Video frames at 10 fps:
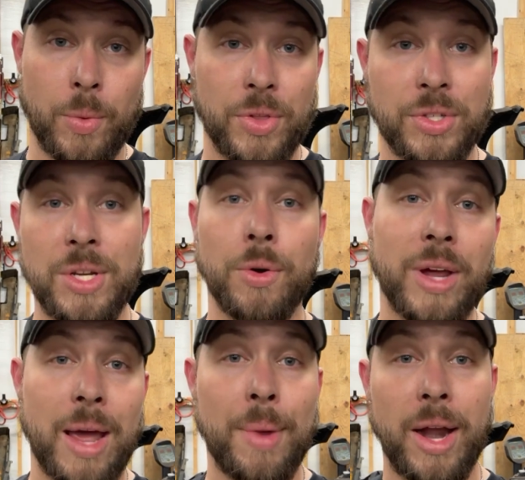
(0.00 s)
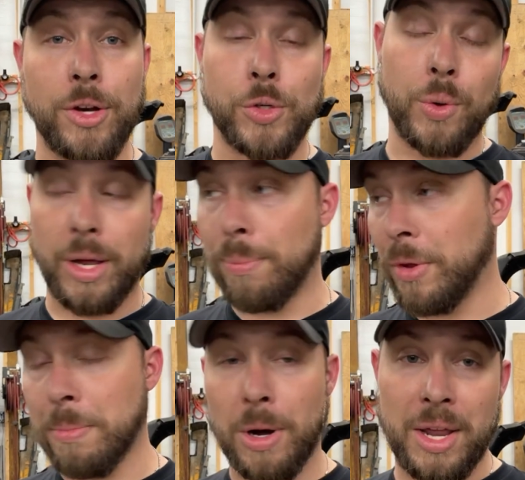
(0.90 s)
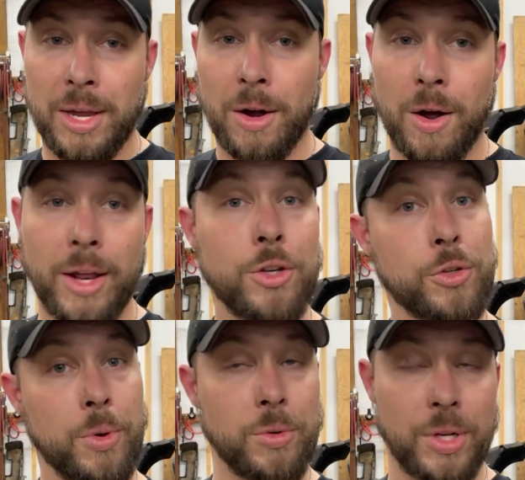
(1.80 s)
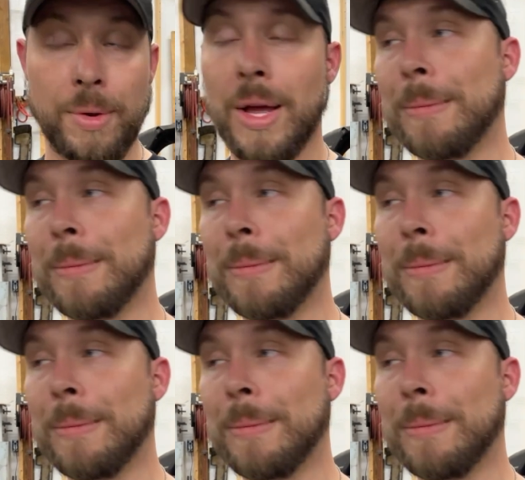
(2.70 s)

with the single cam and enjoy it, put the body kit on it and just cruise it.